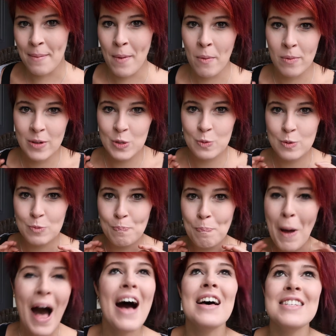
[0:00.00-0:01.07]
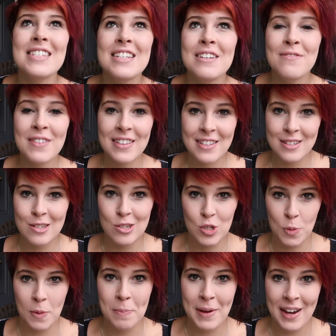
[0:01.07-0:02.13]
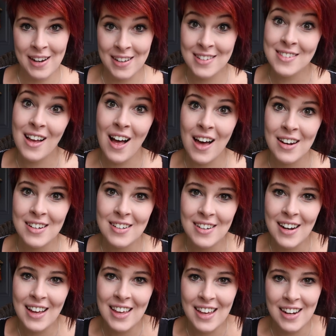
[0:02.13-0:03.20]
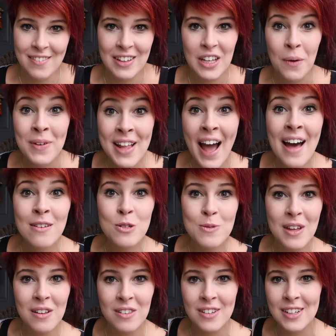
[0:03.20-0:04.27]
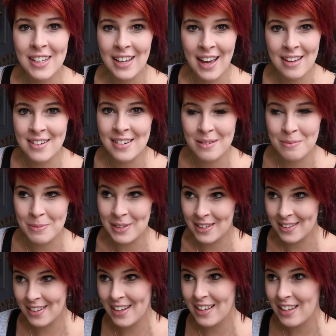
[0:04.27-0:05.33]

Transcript: and I'm almost positive that this stupid painting is haunted, and I can't even go in the house without looking at it and being,